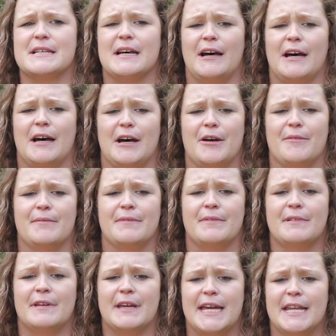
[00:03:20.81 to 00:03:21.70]

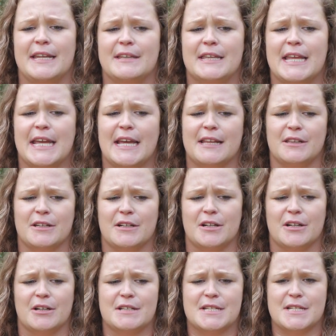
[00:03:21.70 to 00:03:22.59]
And they get
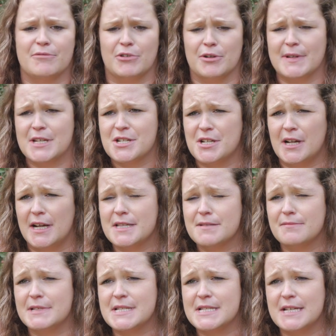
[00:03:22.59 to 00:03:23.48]
their deworming
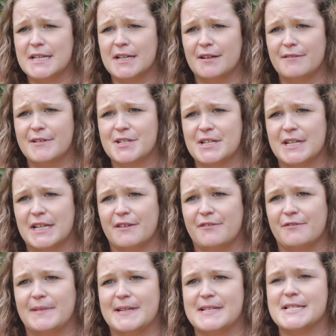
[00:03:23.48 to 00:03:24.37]
shots once a year, which I
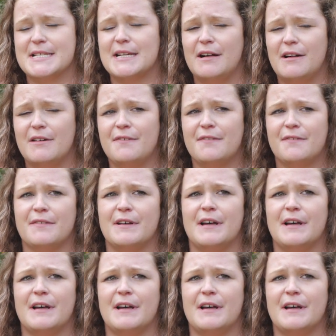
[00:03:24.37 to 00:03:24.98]
give myself.